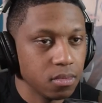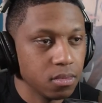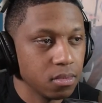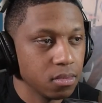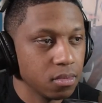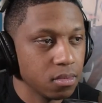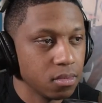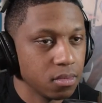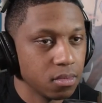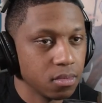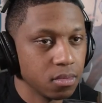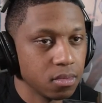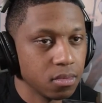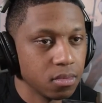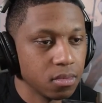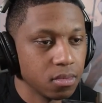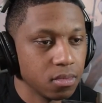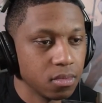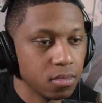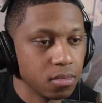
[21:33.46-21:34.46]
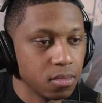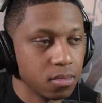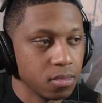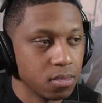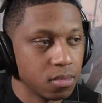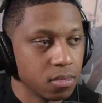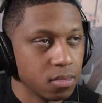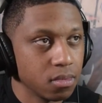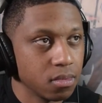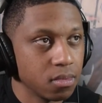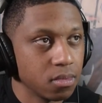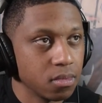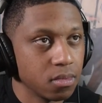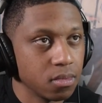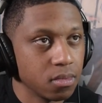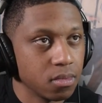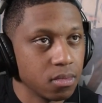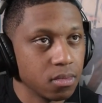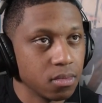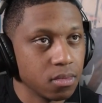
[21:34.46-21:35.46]

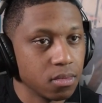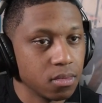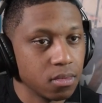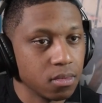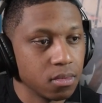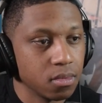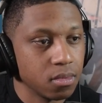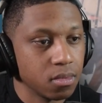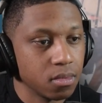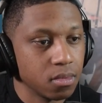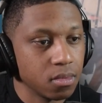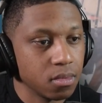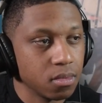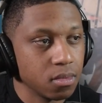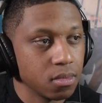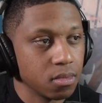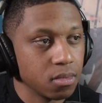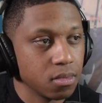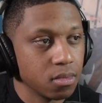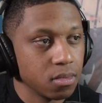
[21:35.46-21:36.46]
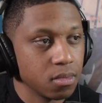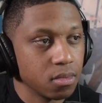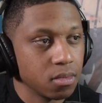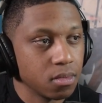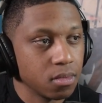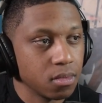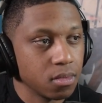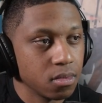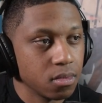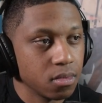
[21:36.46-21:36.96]
Nothing is said.